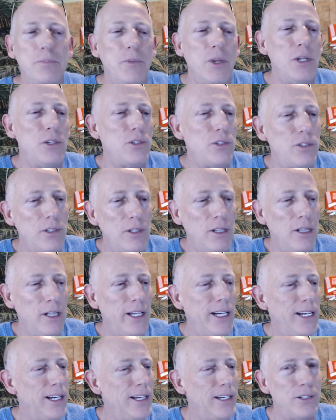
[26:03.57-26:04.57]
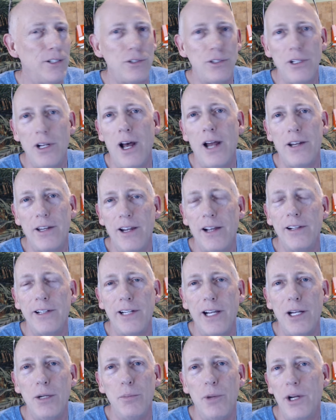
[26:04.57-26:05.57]
It's leaking is not
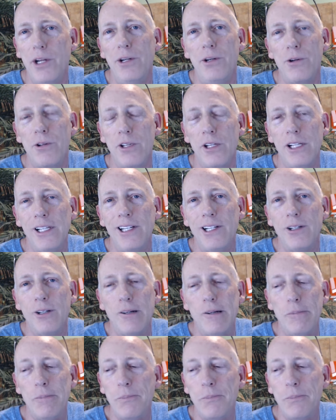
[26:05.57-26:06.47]
telling anybody you're the leaker.